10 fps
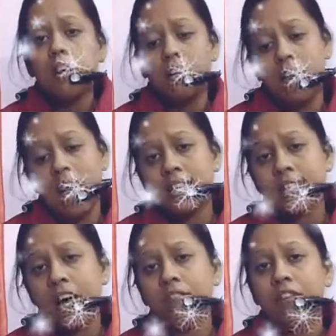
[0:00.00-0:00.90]
as
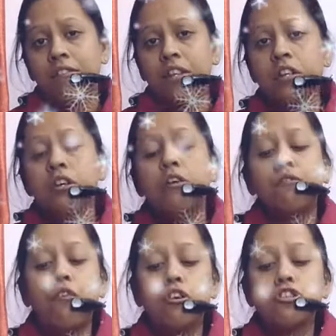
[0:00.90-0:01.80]
I have given
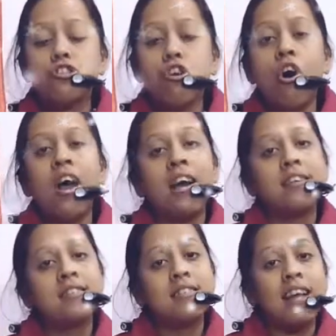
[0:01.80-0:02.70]
for Shaw and
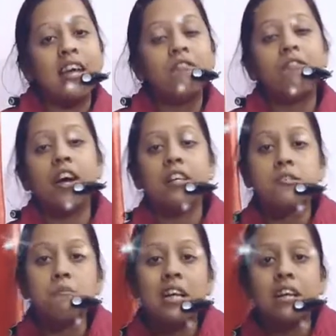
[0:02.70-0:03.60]
his life and
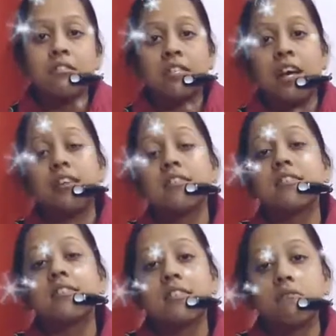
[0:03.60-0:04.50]
his beliefs and his
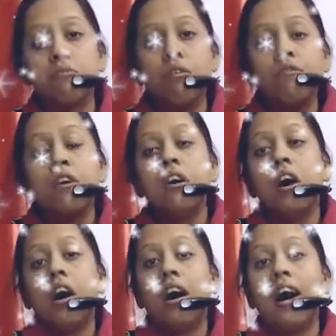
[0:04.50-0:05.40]
system of
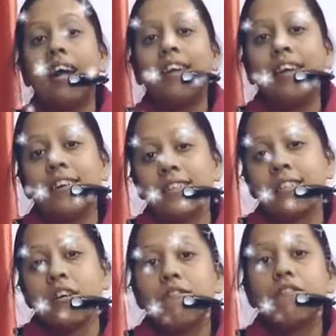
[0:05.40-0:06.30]

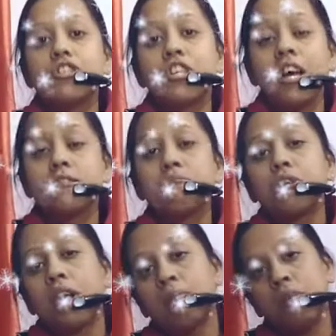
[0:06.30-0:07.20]
ideas which he has
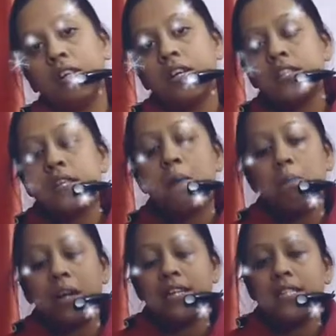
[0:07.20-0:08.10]
put up in his
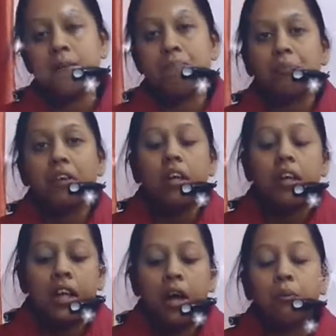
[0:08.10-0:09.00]
plays.
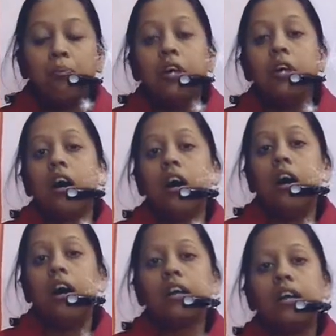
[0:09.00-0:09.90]
Now,
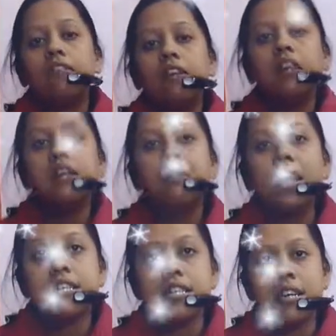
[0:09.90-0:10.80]
giving a
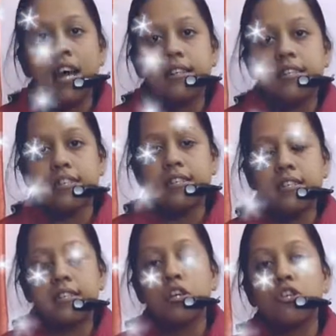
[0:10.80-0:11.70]
great
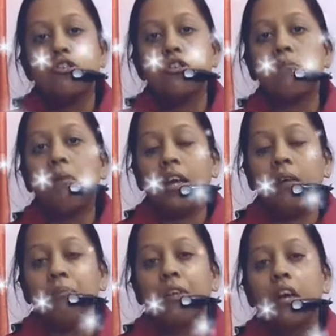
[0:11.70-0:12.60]
analysis to the
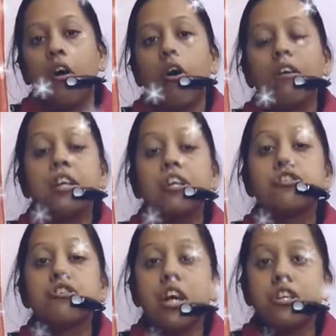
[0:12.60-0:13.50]
play or an
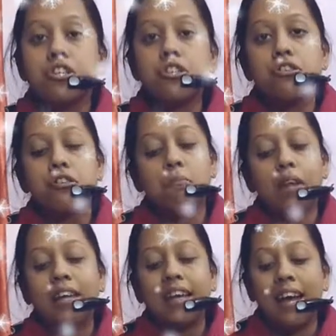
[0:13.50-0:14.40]
introduction to the
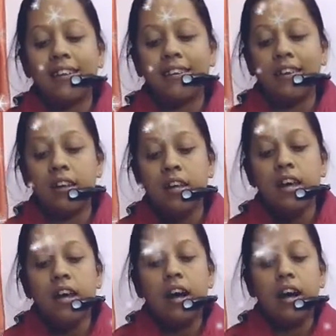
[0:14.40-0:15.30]
play Candida,
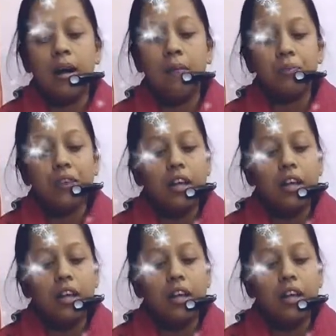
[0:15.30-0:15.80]
uh,